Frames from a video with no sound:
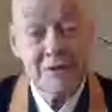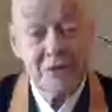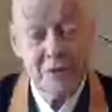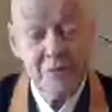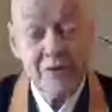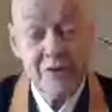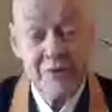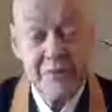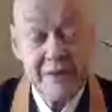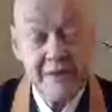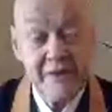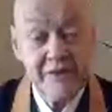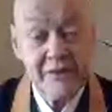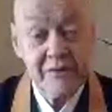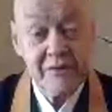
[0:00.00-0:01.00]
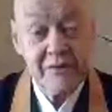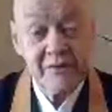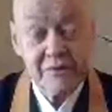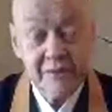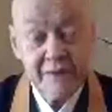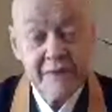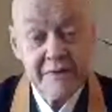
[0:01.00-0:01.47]
humorous, because
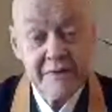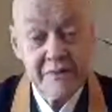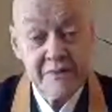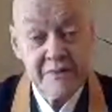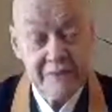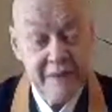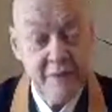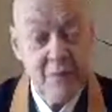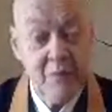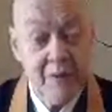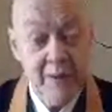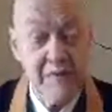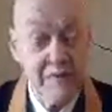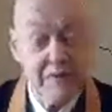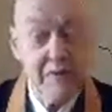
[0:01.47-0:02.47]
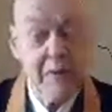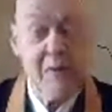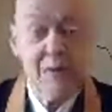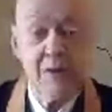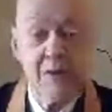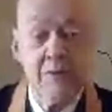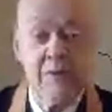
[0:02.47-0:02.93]
trying to say what
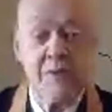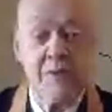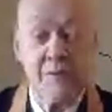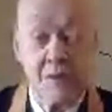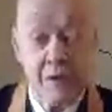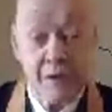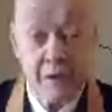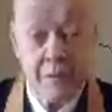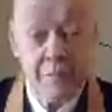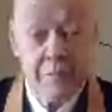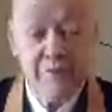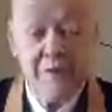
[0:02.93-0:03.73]
someone who is a